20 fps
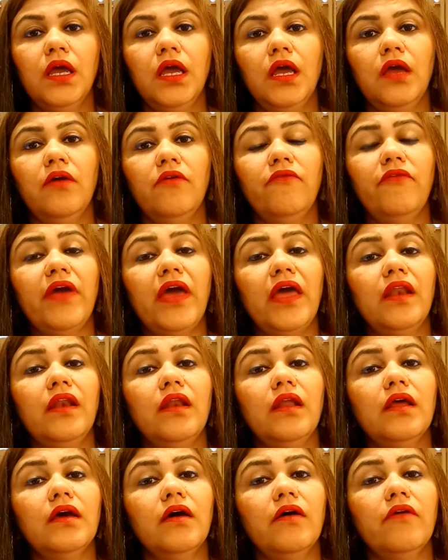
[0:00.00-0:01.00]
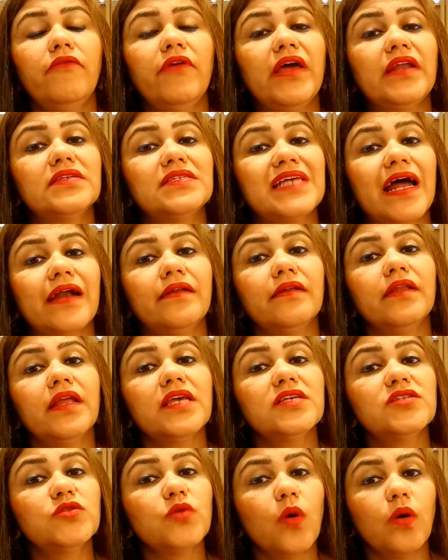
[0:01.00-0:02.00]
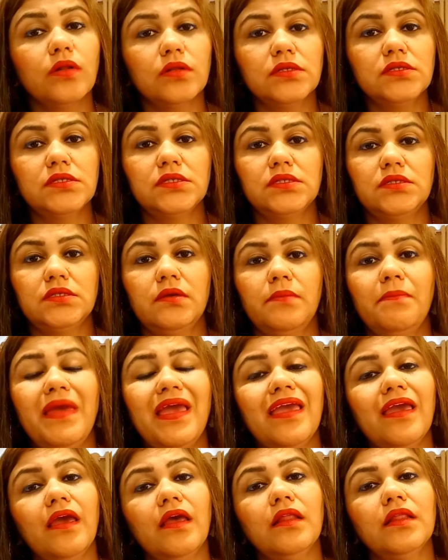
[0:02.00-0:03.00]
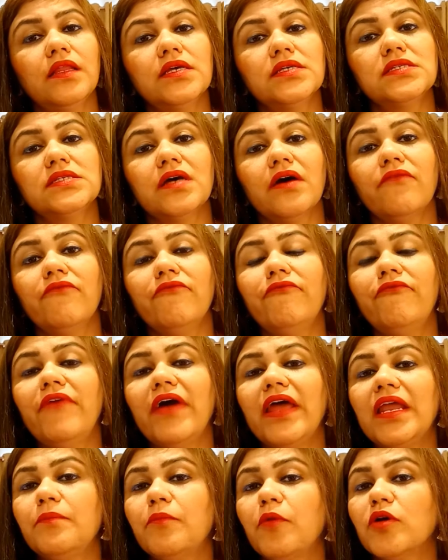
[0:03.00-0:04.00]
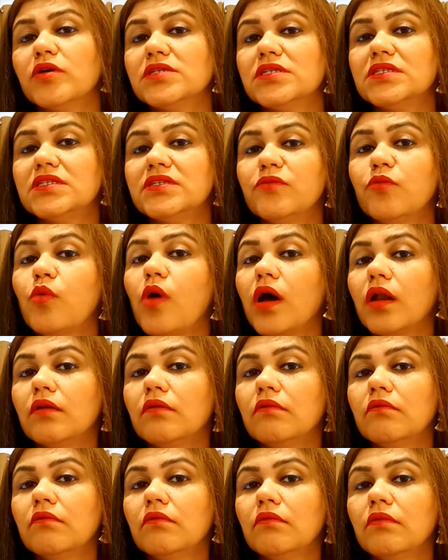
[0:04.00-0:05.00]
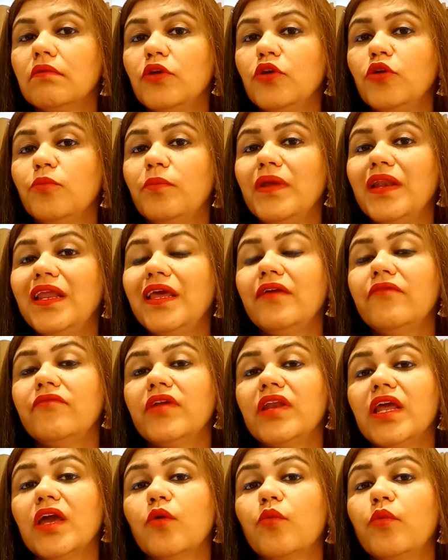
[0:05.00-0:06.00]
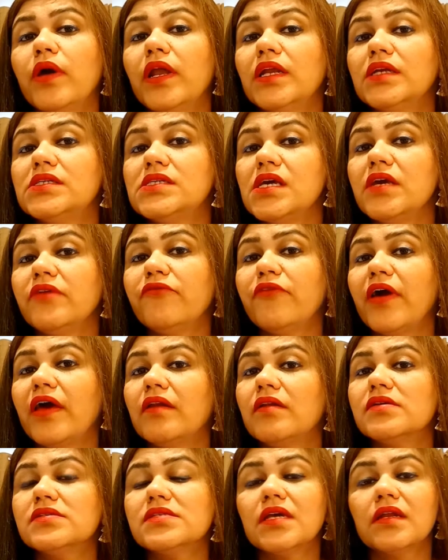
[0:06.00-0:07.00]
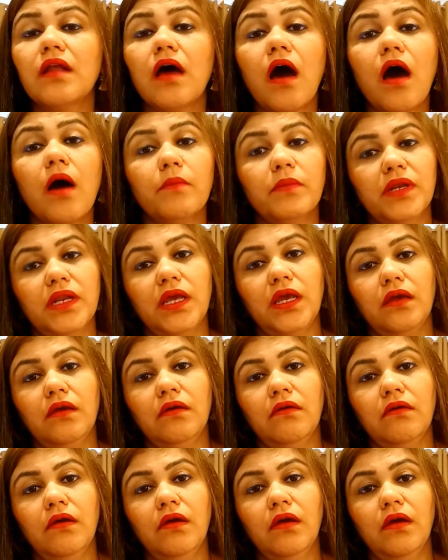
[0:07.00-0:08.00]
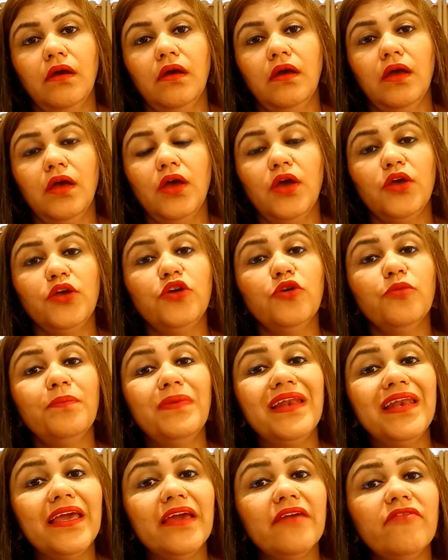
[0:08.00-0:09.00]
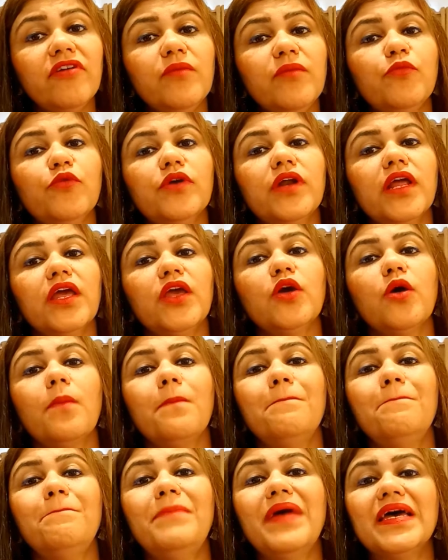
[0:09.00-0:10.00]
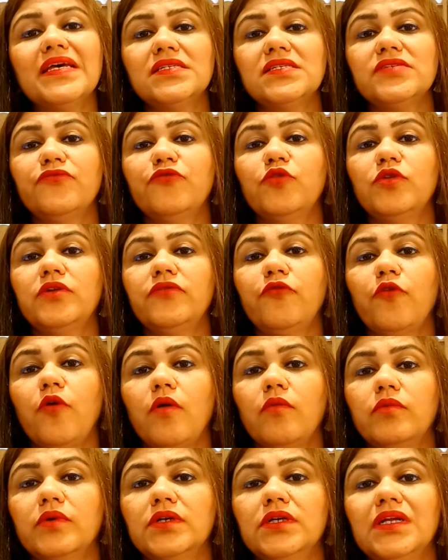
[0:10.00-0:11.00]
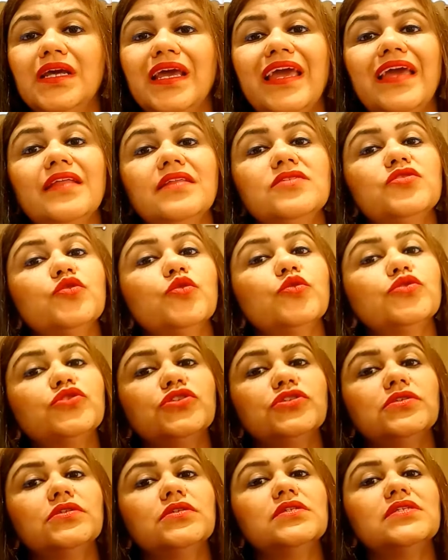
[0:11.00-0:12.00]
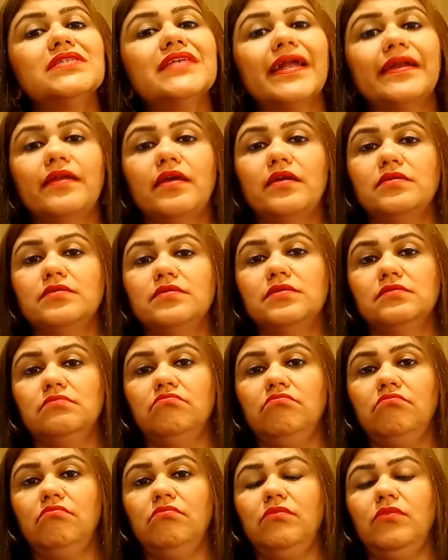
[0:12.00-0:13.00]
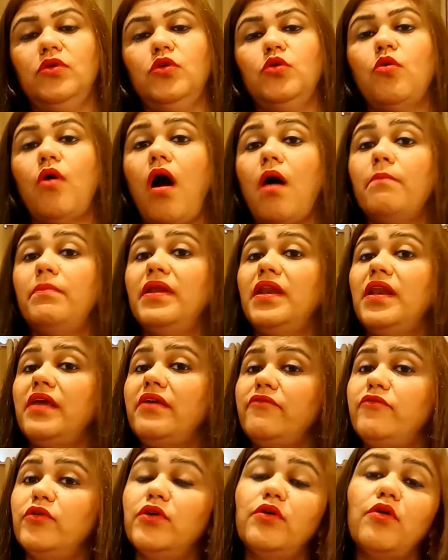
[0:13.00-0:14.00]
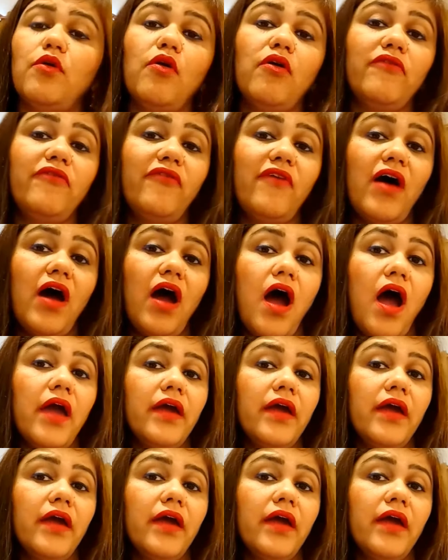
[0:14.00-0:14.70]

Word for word: when uh, where Saturn exalts, making this a very positive one. You believe in equality, fairness, and harmony. You believe in putting your best foot forward in social settings you are believer of higher